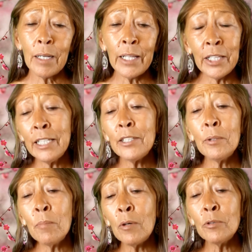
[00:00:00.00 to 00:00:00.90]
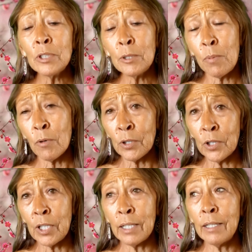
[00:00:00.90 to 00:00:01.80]
I think the most important
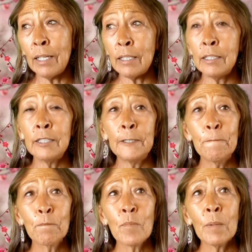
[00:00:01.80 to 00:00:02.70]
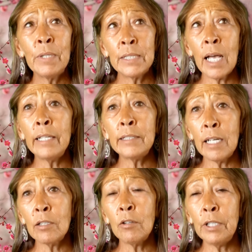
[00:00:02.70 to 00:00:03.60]
thing is, besides
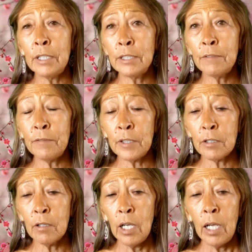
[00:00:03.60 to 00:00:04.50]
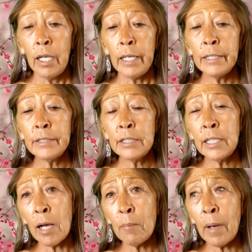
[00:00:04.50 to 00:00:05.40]
not going into fear, is to
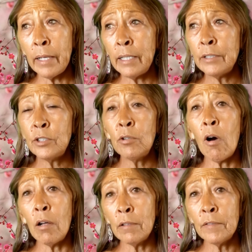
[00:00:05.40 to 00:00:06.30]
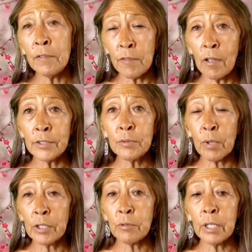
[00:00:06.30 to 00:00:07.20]
not buy into all of the false
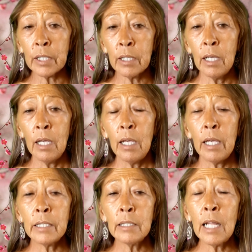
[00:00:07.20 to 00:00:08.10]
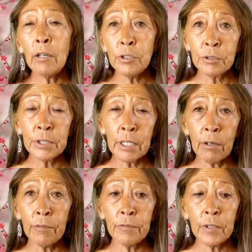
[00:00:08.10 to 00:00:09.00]
rhetoric and allow
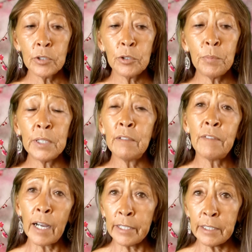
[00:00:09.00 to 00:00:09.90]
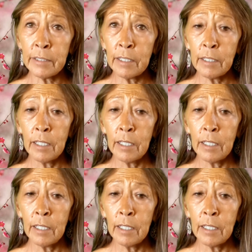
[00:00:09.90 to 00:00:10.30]
yourself to be divided.